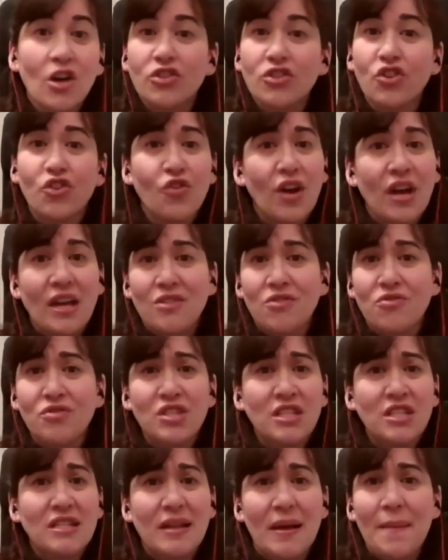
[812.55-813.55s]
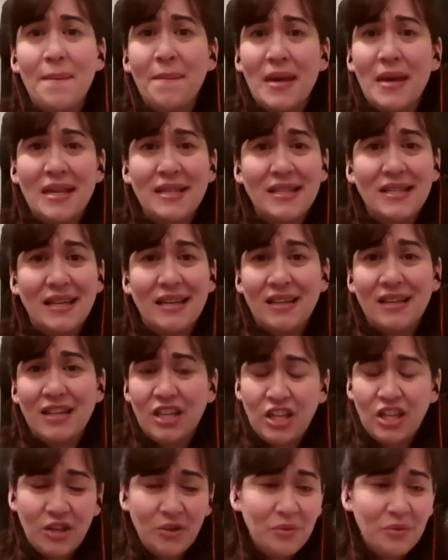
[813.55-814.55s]
are great. They're just amazing,
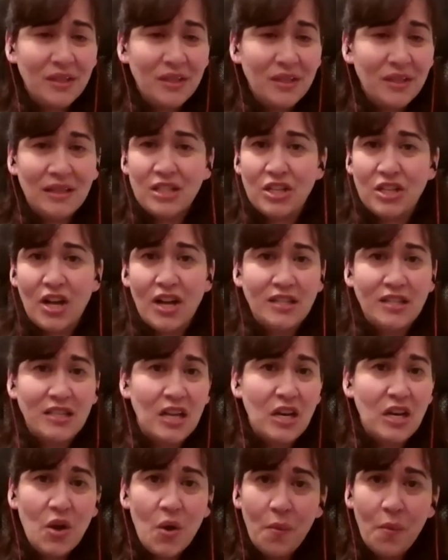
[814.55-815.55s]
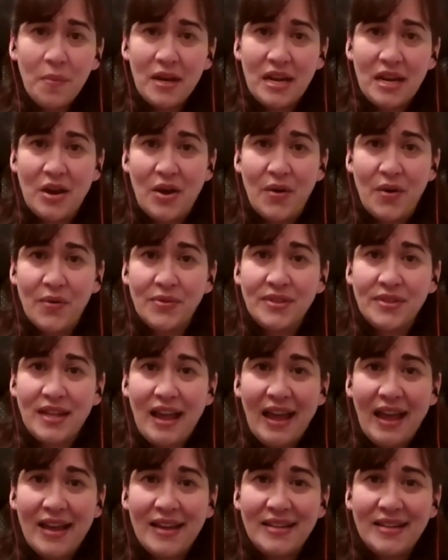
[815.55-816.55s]
cute little songs that nobody knows.
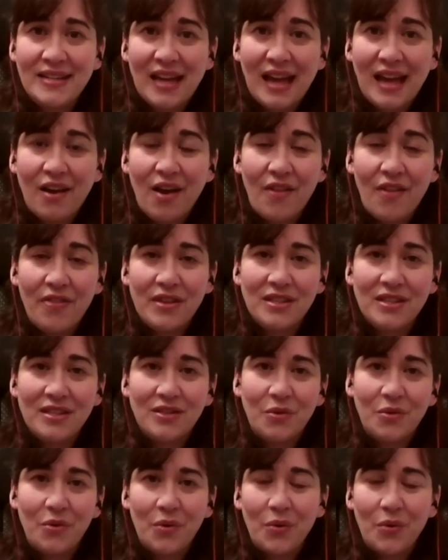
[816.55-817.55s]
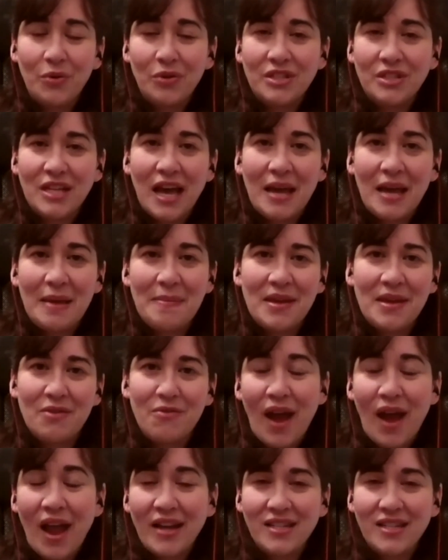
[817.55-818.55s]
And I got this old-timey
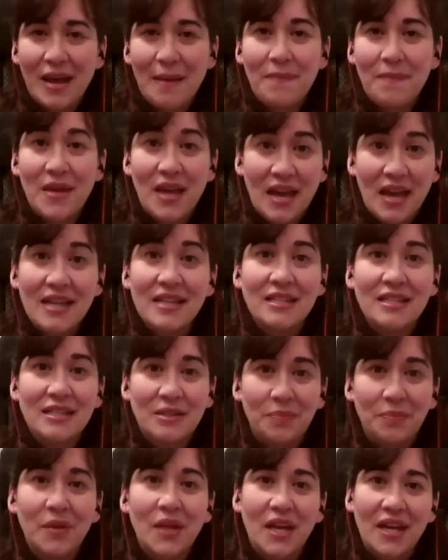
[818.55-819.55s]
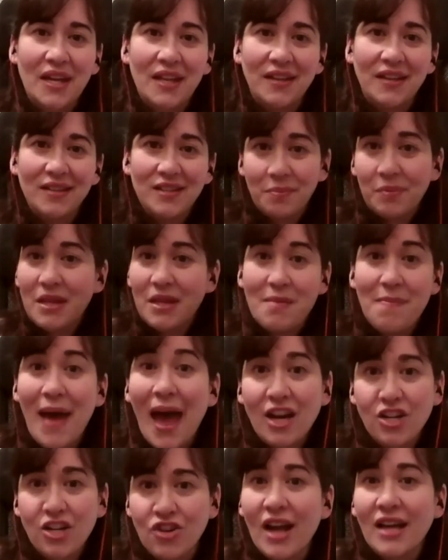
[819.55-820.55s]
ragtime pianist to play the backtrack.